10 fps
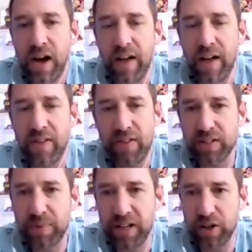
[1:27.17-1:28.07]
And then there's
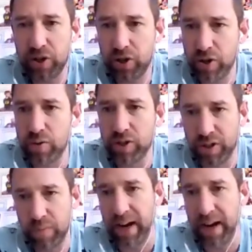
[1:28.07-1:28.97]
been a huge
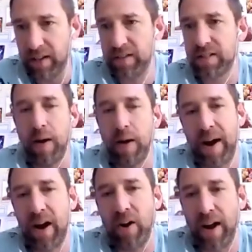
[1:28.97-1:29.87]
debate
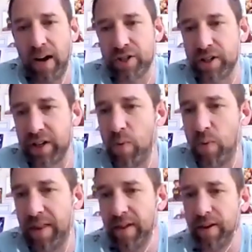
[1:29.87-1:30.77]
about actually
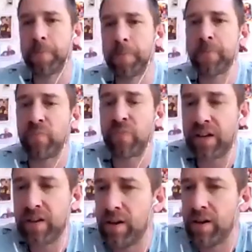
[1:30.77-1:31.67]
whether
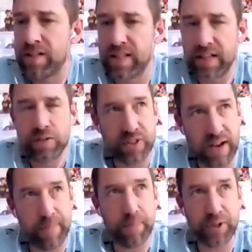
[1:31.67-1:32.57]
seasonal
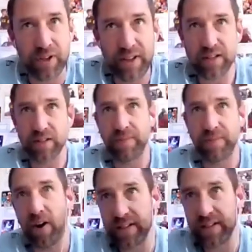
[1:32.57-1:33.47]
temperature then
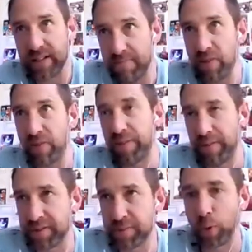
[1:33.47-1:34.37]
defines the month of
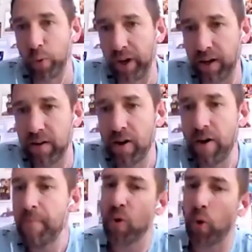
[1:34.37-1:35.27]
spawning
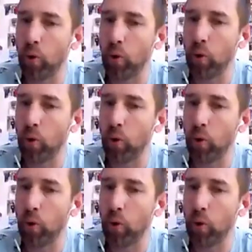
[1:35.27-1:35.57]
or